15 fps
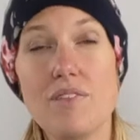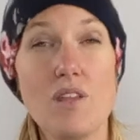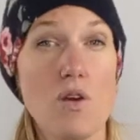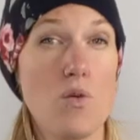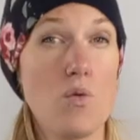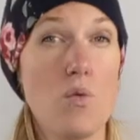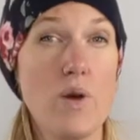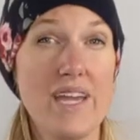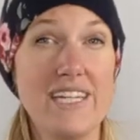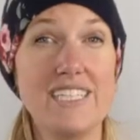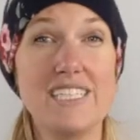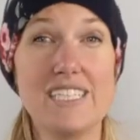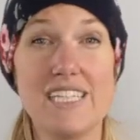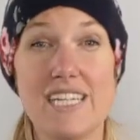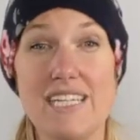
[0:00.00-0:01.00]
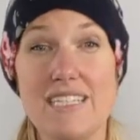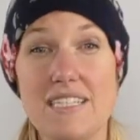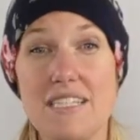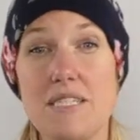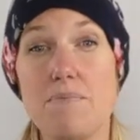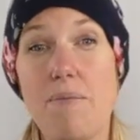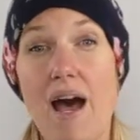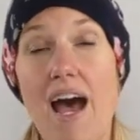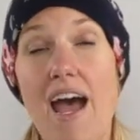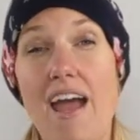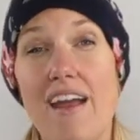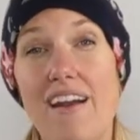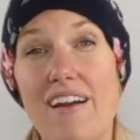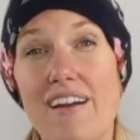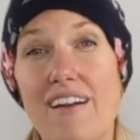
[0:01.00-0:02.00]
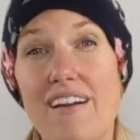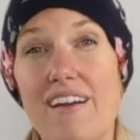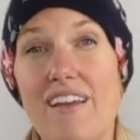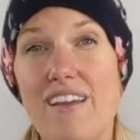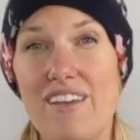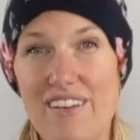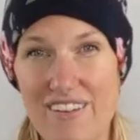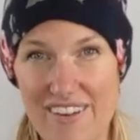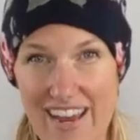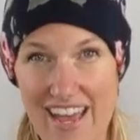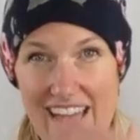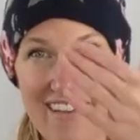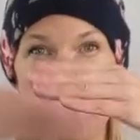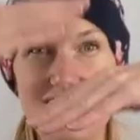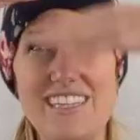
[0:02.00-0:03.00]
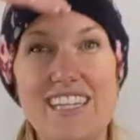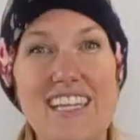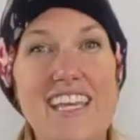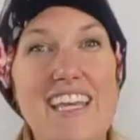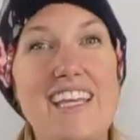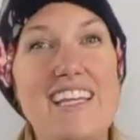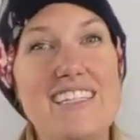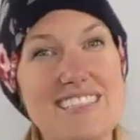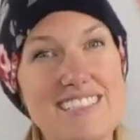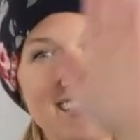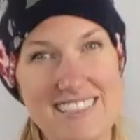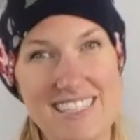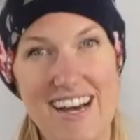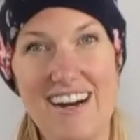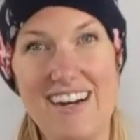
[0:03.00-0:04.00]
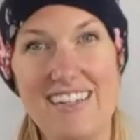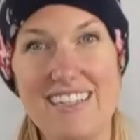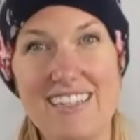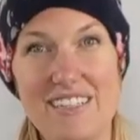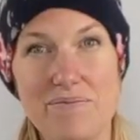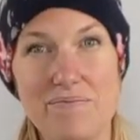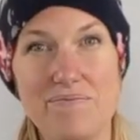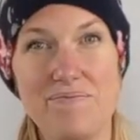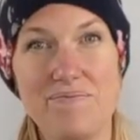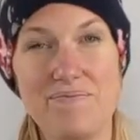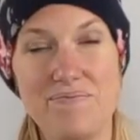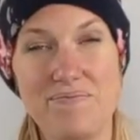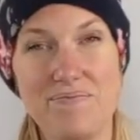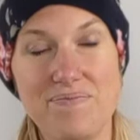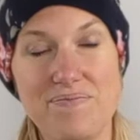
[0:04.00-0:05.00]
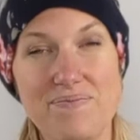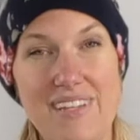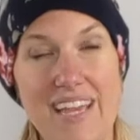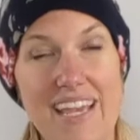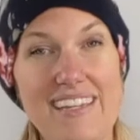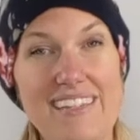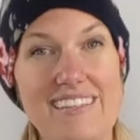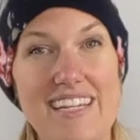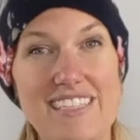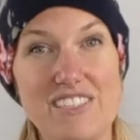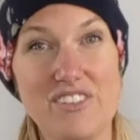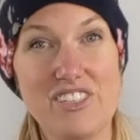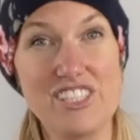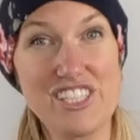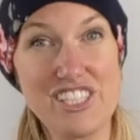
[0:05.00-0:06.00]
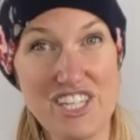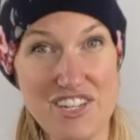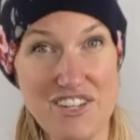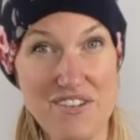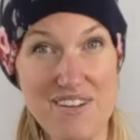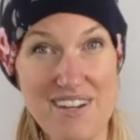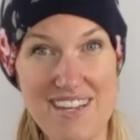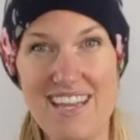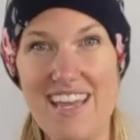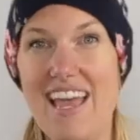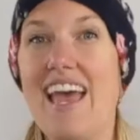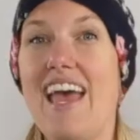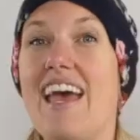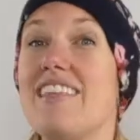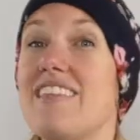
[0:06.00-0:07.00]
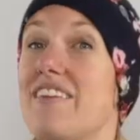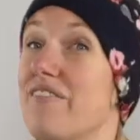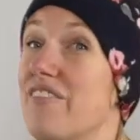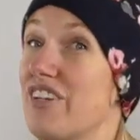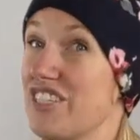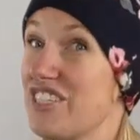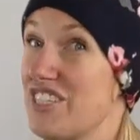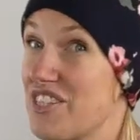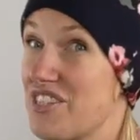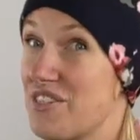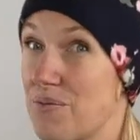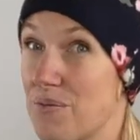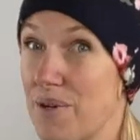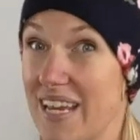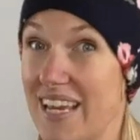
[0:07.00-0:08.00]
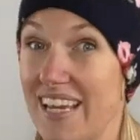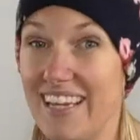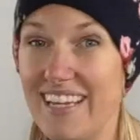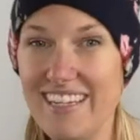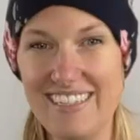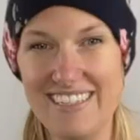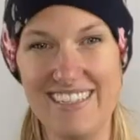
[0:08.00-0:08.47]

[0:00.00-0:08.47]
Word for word: which inspire your heavenly song. Okay, that's verse two. And then verse three,